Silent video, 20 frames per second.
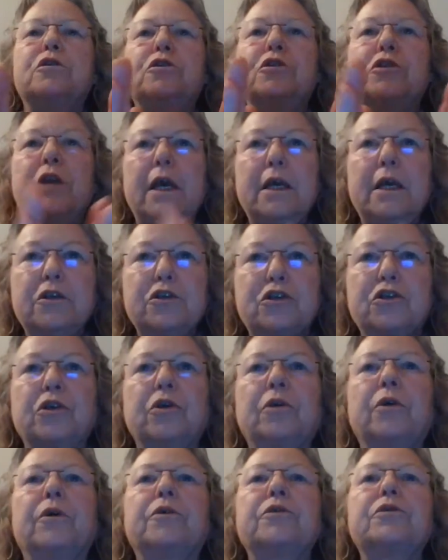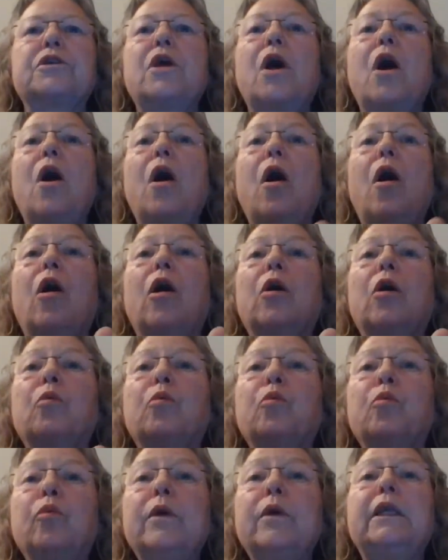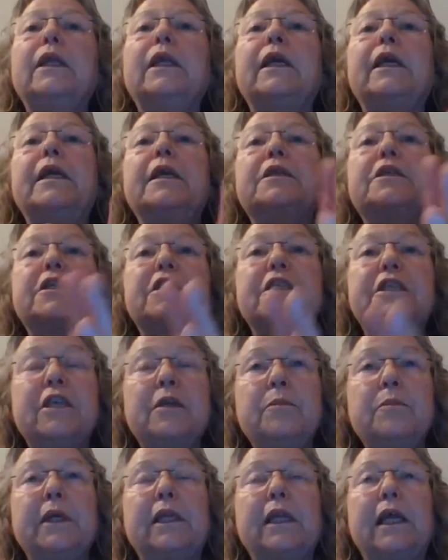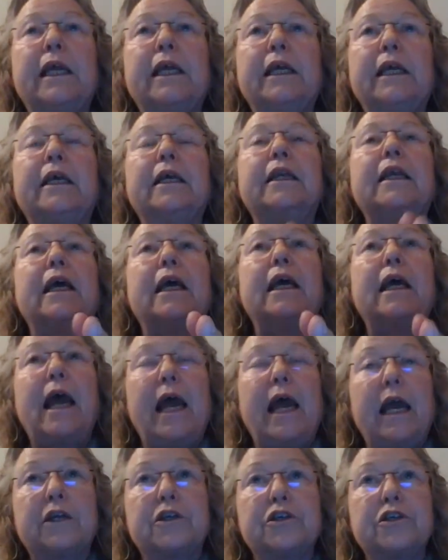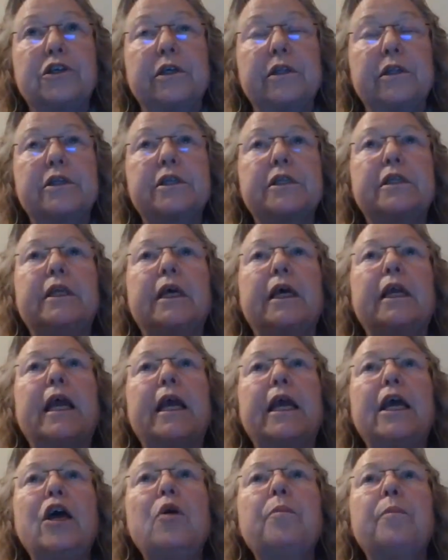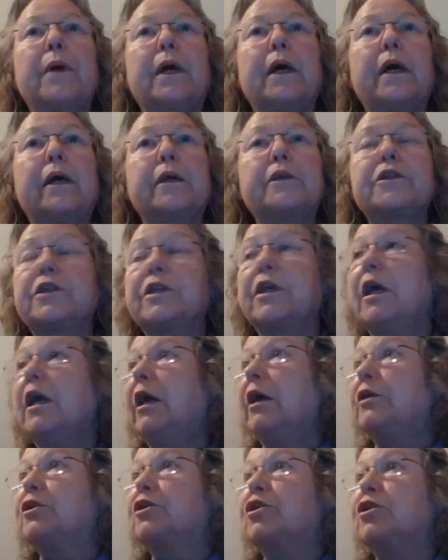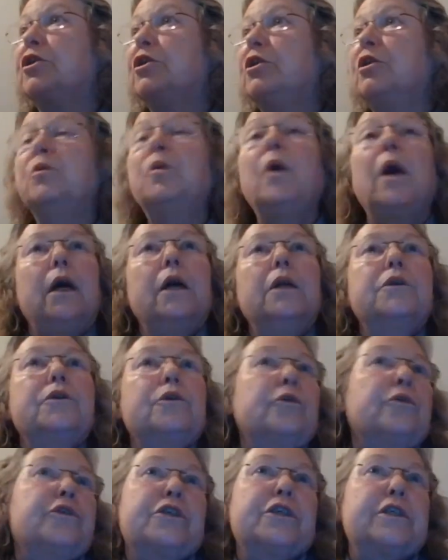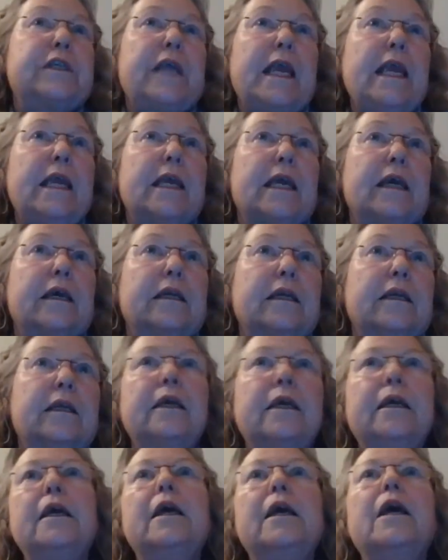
Gestures are really simulated actions that help us to understand